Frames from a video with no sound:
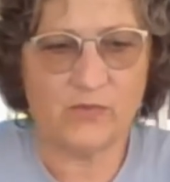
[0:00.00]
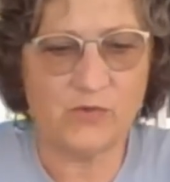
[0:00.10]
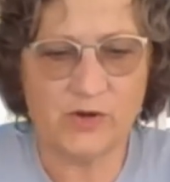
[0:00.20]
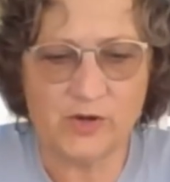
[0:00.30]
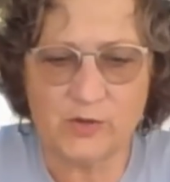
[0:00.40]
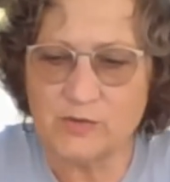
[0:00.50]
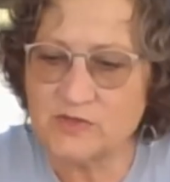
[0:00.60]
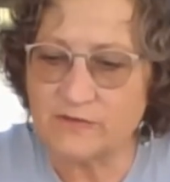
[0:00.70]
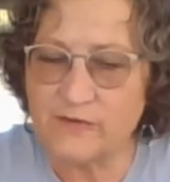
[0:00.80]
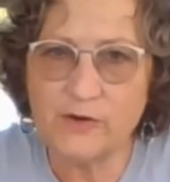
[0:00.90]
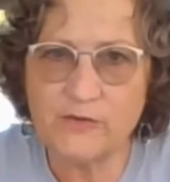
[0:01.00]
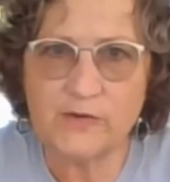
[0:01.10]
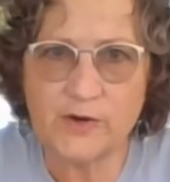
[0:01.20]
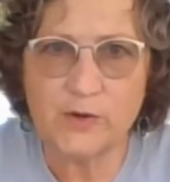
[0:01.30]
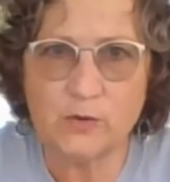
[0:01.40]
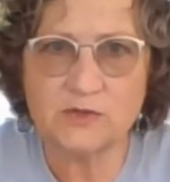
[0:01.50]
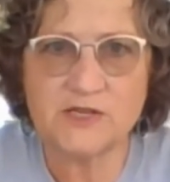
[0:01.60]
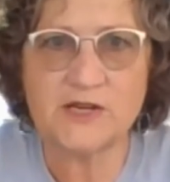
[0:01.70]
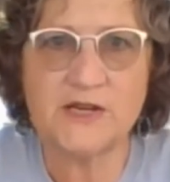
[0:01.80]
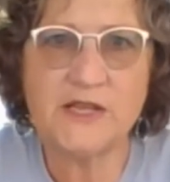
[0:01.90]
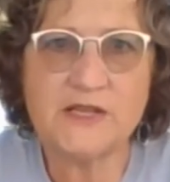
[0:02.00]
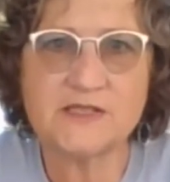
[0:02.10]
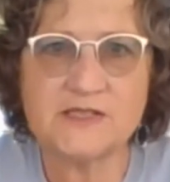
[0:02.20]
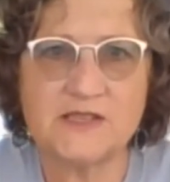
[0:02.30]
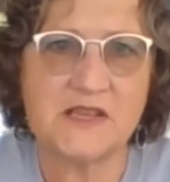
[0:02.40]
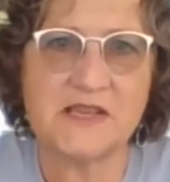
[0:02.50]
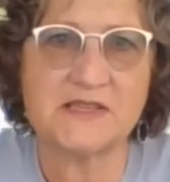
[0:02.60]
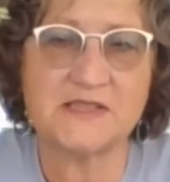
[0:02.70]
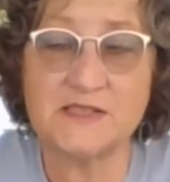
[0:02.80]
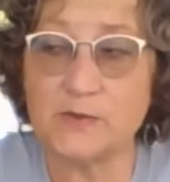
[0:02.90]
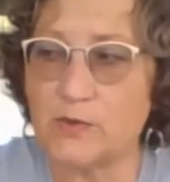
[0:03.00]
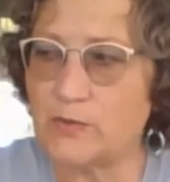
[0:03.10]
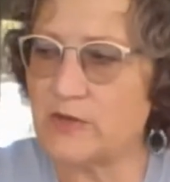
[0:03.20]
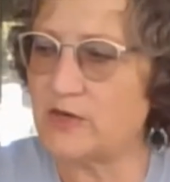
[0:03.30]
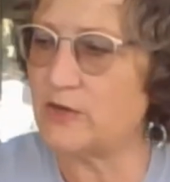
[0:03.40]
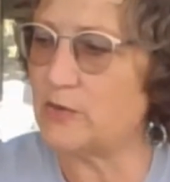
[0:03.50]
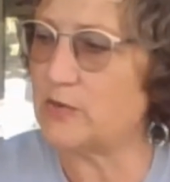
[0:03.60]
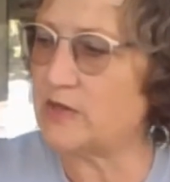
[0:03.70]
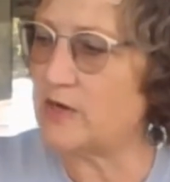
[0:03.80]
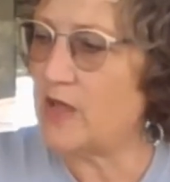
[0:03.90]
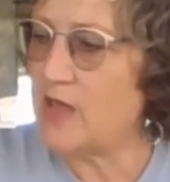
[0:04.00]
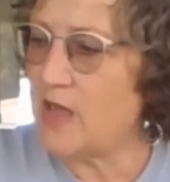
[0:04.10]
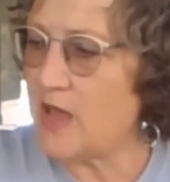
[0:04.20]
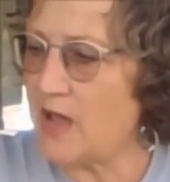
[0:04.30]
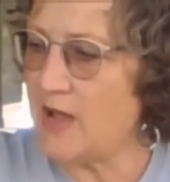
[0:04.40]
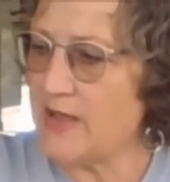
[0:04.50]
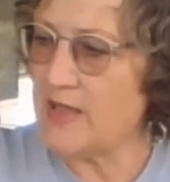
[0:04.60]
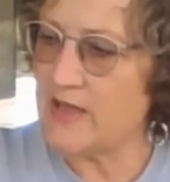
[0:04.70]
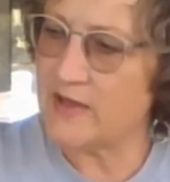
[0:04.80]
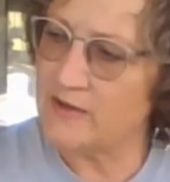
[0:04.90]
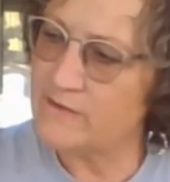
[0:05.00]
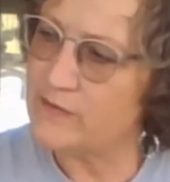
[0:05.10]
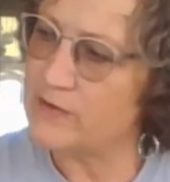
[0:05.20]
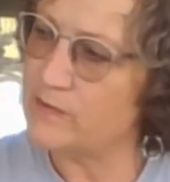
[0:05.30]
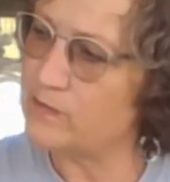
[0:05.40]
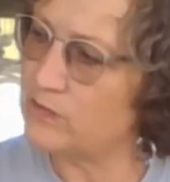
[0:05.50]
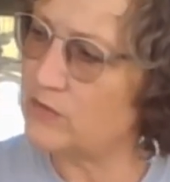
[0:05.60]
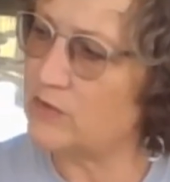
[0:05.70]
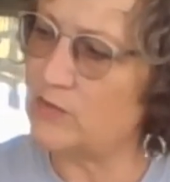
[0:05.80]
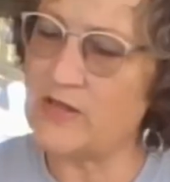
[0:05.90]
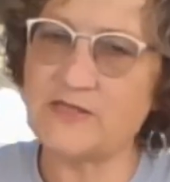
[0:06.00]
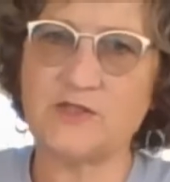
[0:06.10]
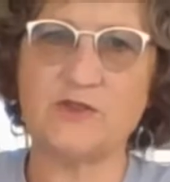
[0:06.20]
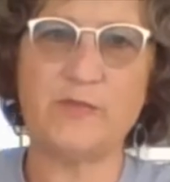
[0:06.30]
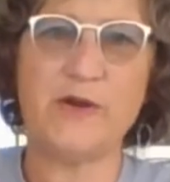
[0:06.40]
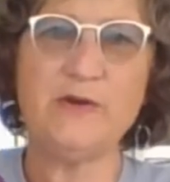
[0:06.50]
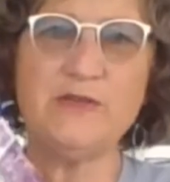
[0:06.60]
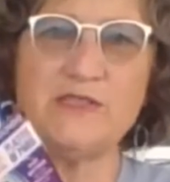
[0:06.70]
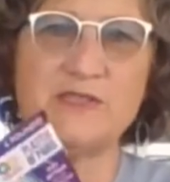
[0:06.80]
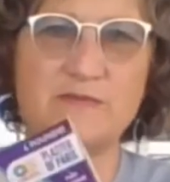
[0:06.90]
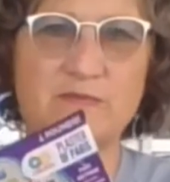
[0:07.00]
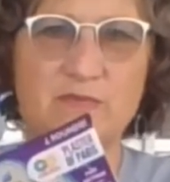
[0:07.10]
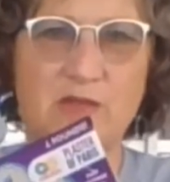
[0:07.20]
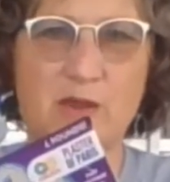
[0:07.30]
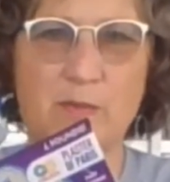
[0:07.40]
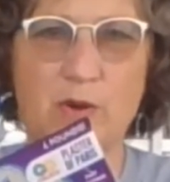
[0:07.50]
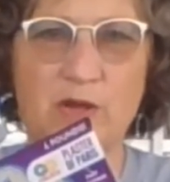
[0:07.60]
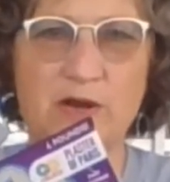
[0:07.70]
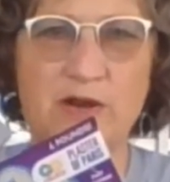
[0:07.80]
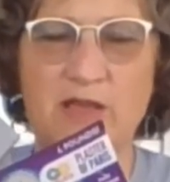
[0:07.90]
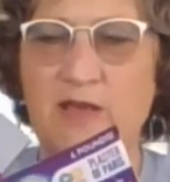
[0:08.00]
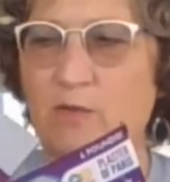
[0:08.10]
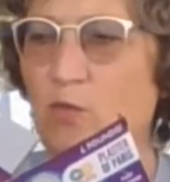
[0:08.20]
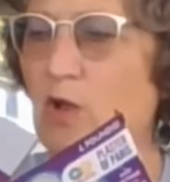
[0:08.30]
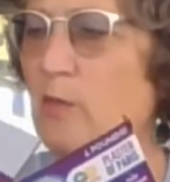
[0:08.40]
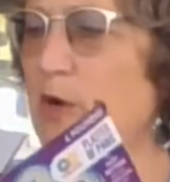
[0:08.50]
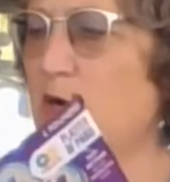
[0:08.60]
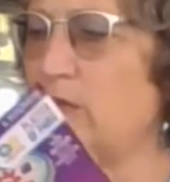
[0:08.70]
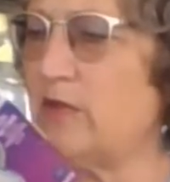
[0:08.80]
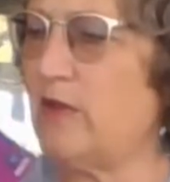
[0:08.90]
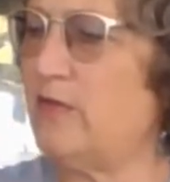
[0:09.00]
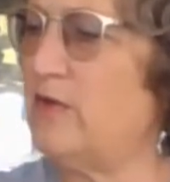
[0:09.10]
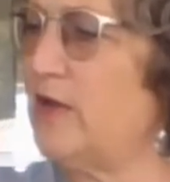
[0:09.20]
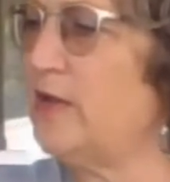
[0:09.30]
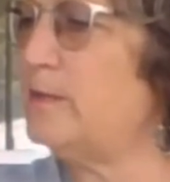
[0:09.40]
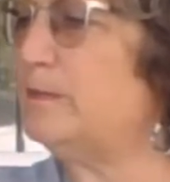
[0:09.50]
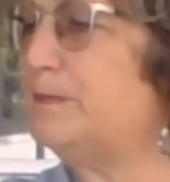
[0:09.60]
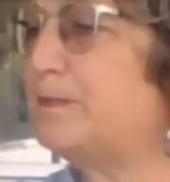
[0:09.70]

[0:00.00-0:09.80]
we're going to use the very, very old techniques and see what we can do with it. I have plaster of Paris. I bought it at Walmart the other night.